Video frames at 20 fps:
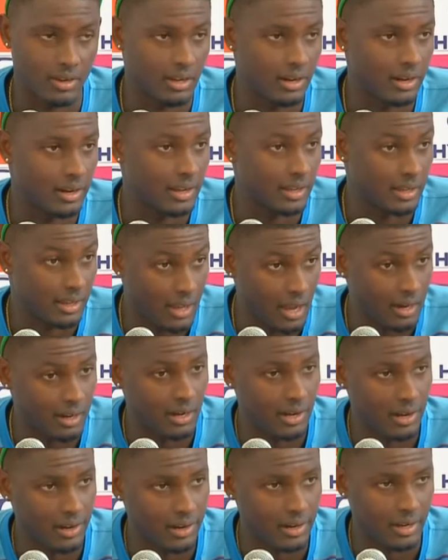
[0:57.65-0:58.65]
a
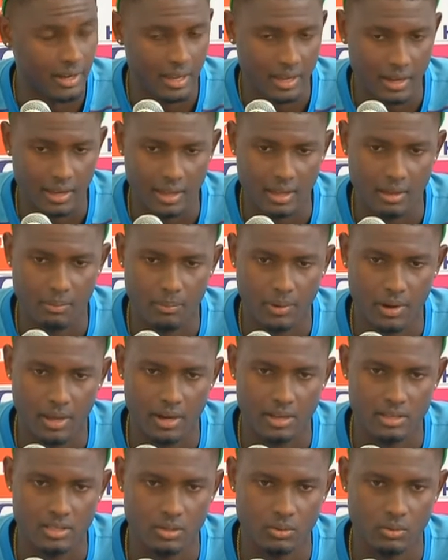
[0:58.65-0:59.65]
clear game
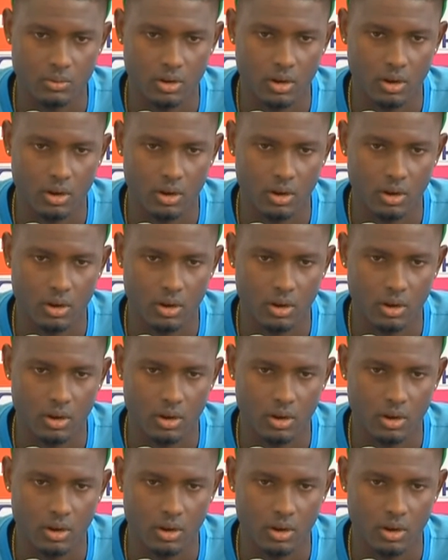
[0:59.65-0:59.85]
plan as to